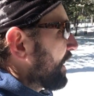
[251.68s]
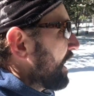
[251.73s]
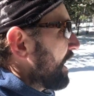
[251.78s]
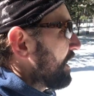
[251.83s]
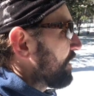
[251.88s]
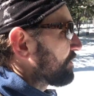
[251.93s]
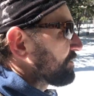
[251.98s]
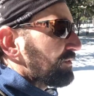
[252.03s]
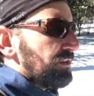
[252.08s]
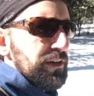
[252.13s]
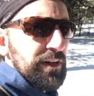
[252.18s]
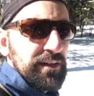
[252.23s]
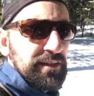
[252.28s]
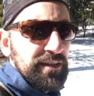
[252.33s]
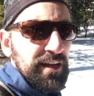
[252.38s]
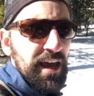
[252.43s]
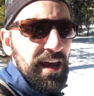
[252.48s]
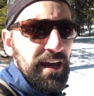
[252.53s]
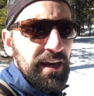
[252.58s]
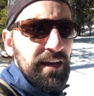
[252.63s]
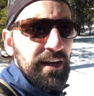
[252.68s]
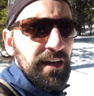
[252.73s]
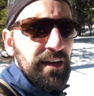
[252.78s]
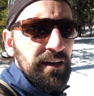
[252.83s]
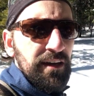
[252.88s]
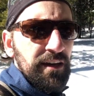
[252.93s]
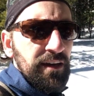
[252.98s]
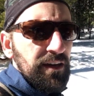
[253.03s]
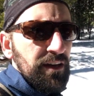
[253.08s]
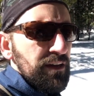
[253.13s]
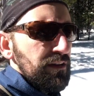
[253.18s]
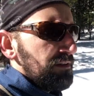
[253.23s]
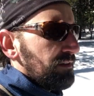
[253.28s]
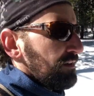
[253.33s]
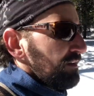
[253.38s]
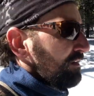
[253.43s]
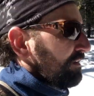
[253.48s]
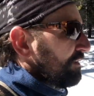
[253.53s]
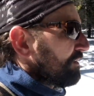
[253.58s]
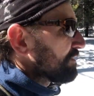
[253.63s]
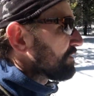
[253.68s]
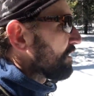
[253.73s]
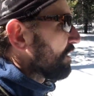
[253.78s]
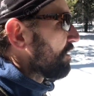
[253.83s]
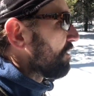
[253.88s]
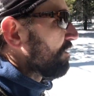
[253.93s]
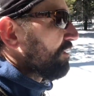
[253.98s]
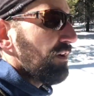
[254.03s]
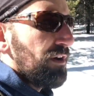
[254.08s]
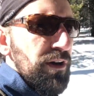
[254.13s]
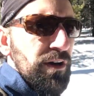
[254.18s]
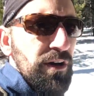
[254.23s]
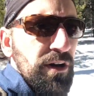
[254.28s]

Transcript: hares are going to stay in. So